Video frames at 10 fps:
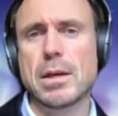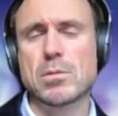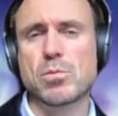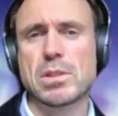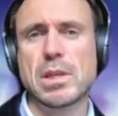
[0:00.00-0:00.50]

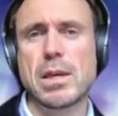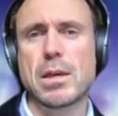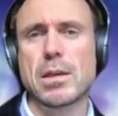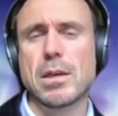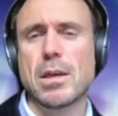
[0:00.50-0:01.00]
as we
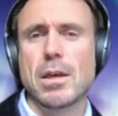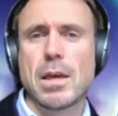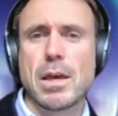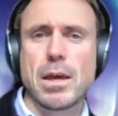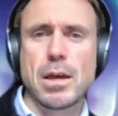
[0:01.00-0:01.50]
say,
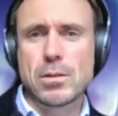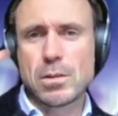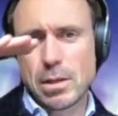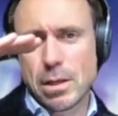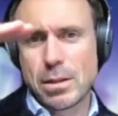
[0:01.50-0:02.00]

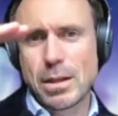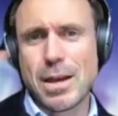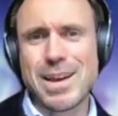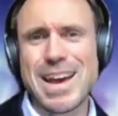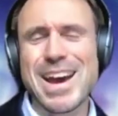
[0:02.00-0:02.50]
at the
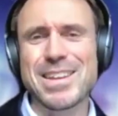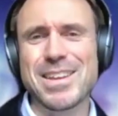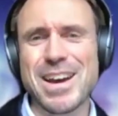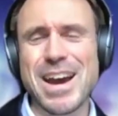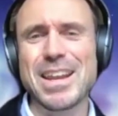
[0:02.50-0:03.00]

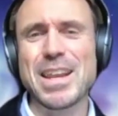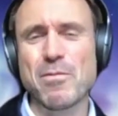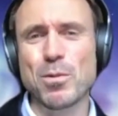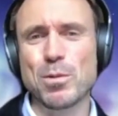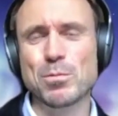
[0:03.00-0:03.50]
eye
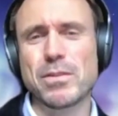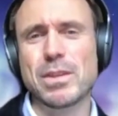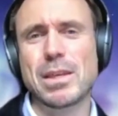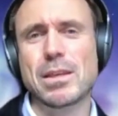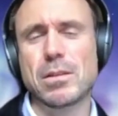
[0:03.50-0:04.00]
level with
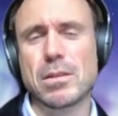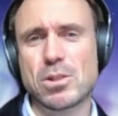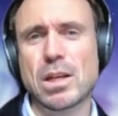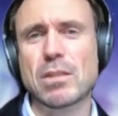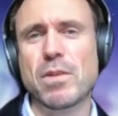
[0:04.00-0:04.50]
the
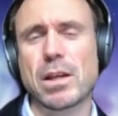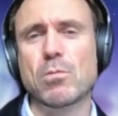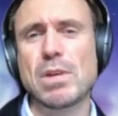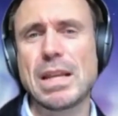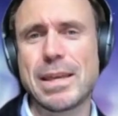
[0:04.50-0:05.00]
Stadtwerke,
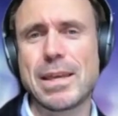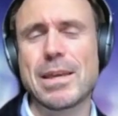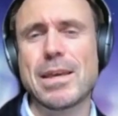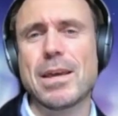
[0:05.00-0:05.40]
really